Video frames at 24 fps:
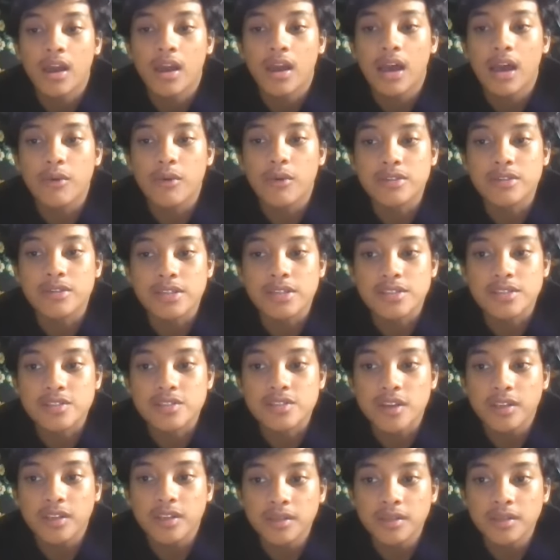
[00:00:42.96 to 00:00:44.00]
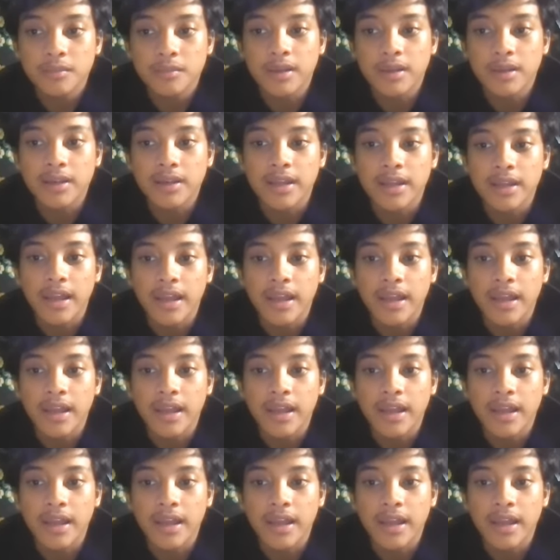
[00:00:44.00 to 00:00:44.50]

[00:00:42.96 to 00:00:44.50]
I was instructed by the